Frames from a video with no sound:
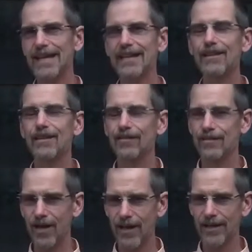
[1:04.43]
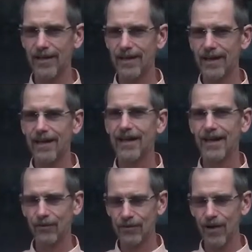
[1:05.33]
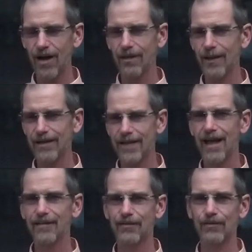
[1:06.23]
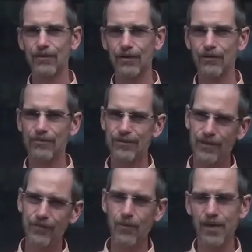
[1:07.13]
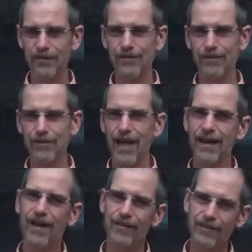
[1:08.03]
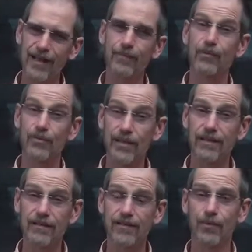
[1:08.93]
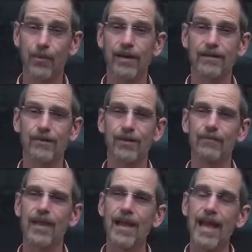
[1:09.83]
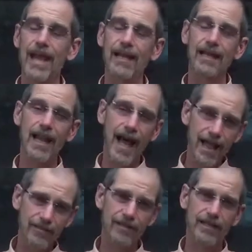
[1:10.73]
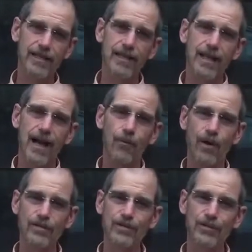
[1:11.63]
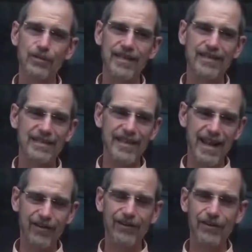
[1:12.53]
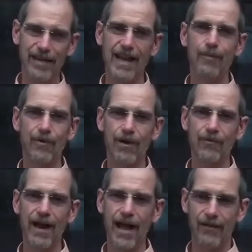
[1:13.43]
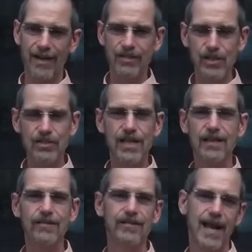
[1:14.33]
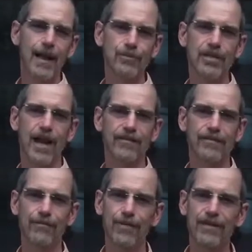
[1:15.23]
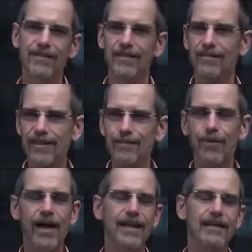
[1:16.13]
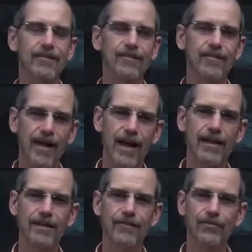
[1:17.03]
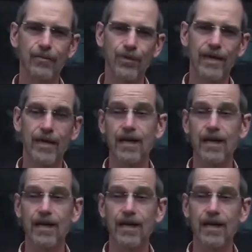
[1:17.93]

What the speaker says: in the sun. And we'll talk about that soon. There's different ways to do that. I'll set up a really simple way to do it. And lastly, I want you to be carrying your camera around and just take snapshots of things that seem like it's a sign of spring.